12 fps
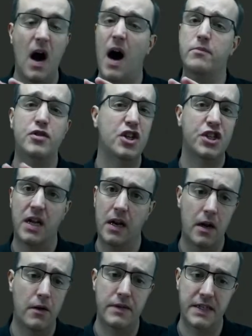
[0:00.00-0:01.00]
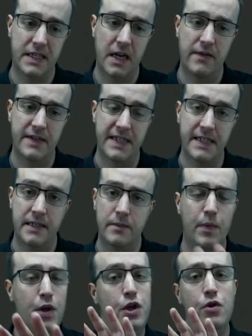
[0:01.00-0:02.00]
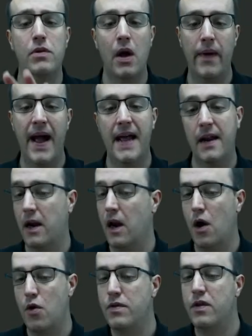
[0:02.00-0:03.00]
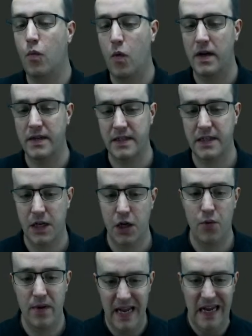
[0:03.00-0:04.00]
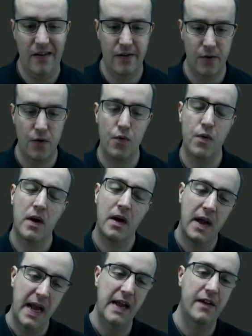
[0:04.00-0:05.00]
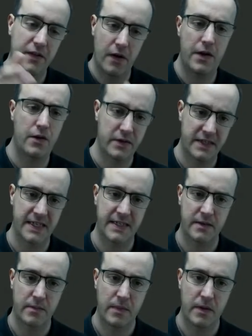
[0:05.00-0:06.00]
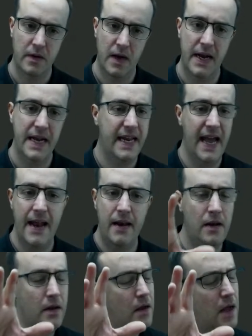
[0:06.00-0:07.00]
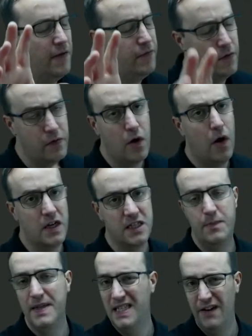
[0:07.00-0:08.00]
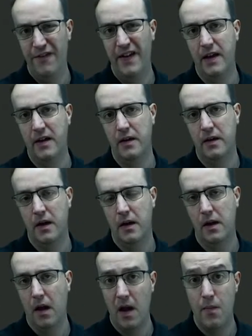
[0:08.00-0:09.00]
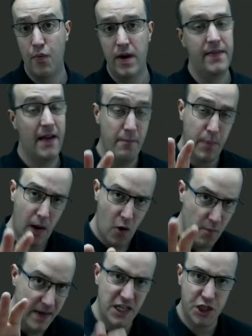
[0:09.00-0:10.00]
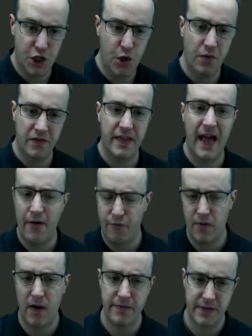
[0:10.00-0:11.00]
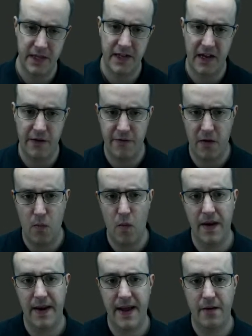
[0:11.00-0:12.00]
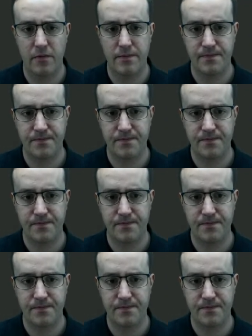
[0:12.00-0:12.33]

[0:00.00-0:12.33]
I'm just going to load the services, but you go ahead and load the ones that you need to inside of your system. And again, if you've got a specific library, then by all means use that rather than the default one now.